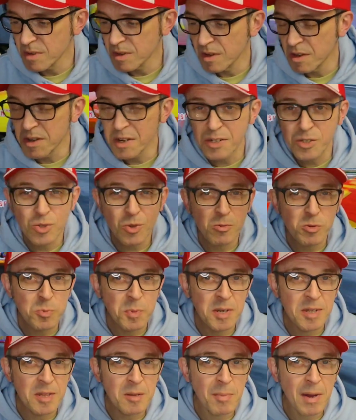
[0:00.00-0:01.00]
and it's always
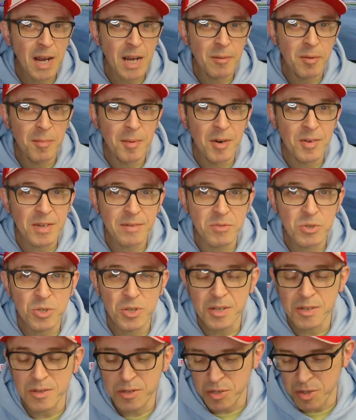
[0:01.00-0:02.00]
been at the back of my mind ever
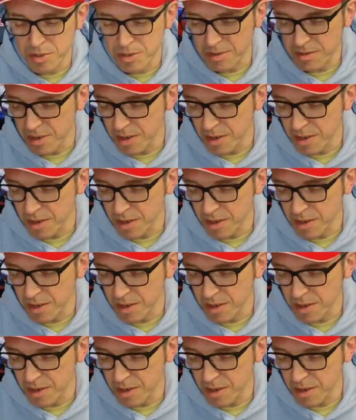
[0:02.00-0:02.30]
since.